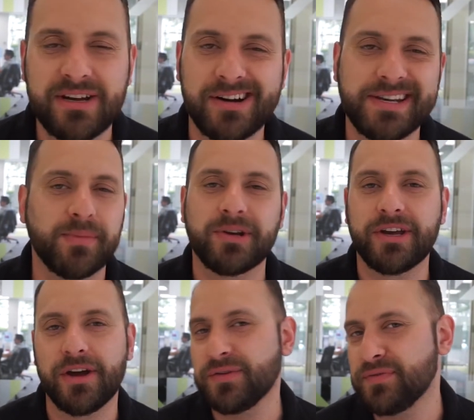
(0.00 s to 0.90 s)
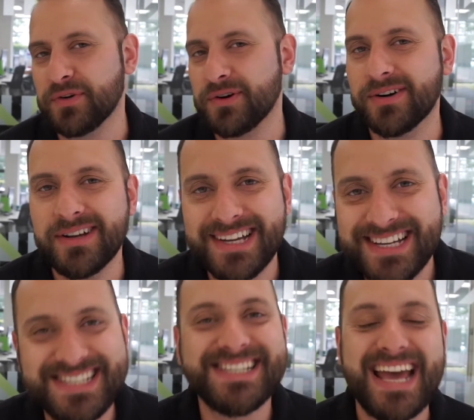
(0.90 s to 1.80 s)
or I don't want to go for
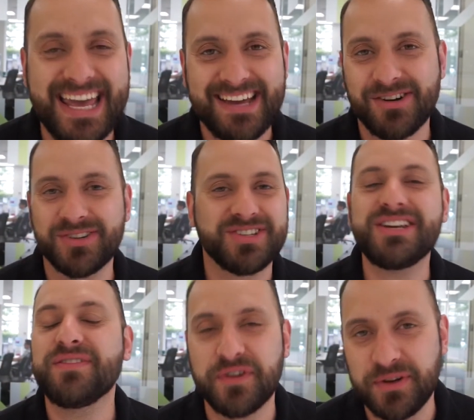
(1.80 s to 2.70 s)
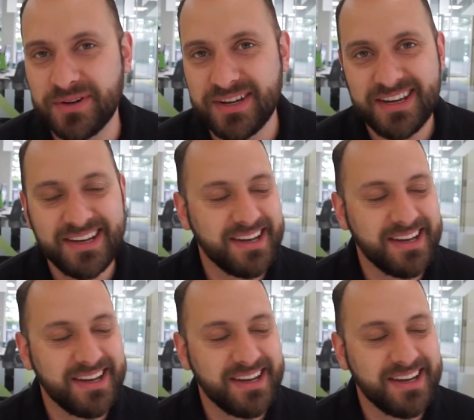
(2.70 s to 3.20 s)
steak or seafood.